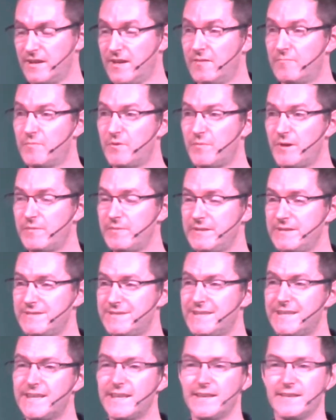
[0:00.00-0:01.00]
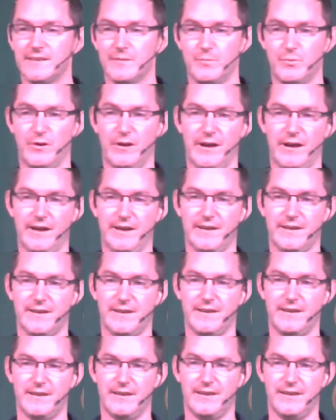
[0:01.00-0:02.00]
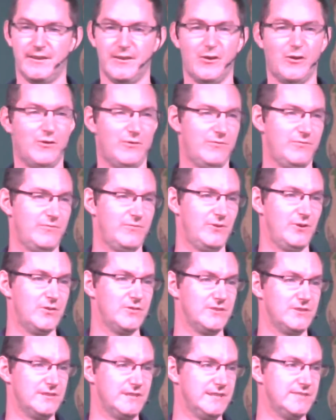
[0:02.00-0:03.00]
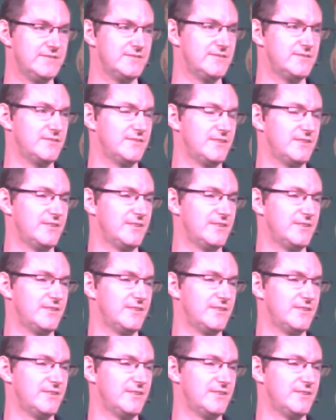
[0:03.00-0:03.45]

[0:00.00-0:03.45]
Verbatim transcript: but maybe ticking the prayer off on the list,